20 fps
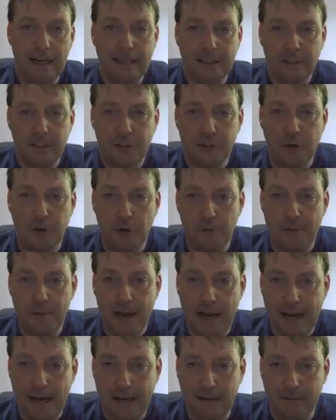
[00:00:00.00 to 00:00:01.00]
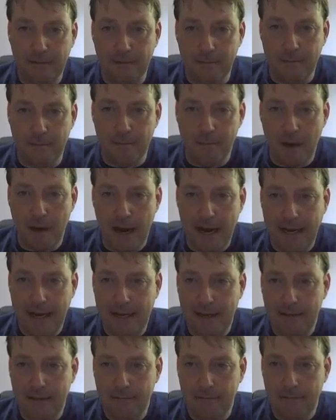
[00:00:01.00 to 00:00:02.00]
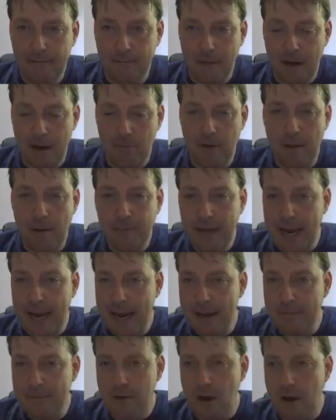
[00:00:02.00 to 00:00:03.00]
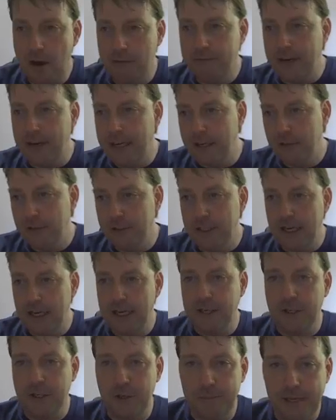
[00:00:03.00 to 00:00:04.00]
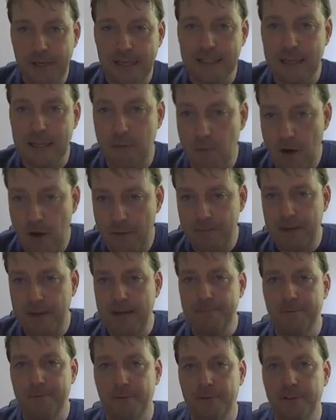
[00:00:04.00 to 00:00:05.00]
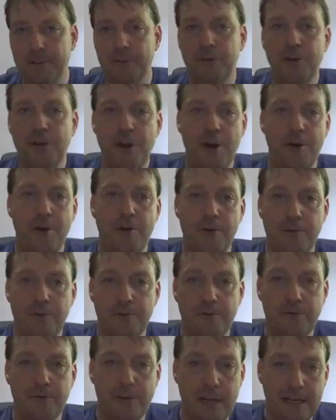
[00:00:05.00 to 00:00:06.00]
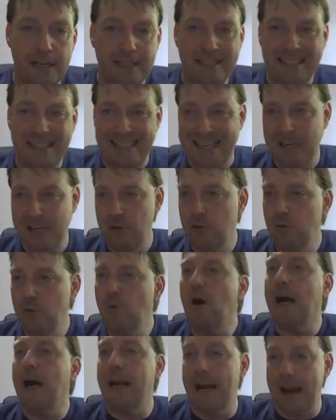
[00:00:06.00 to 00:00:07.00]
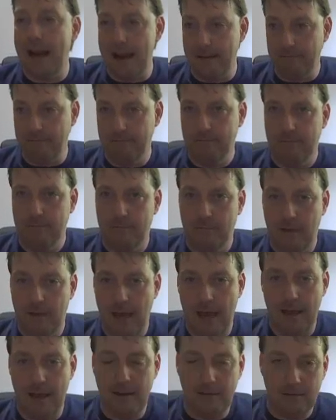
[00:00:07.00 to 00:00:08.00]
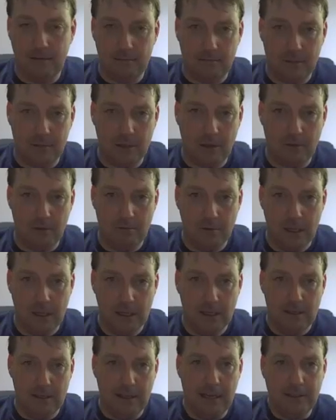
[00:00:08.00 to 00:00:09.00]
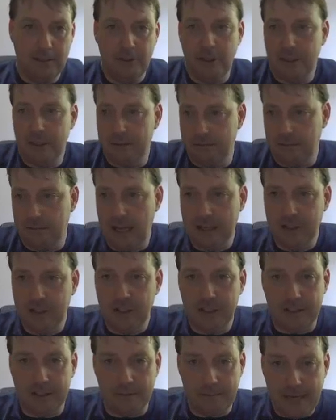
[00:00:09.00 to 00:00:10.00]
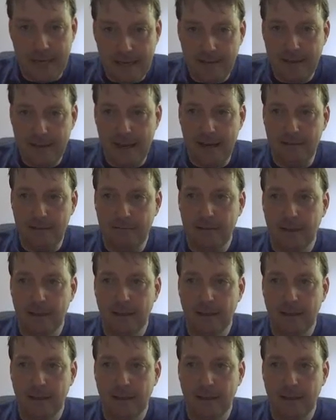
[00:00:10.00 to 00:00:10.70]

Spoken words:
show my webcam on videos that I do because I want people to know and see who I am. Okay, so that's just the me thing.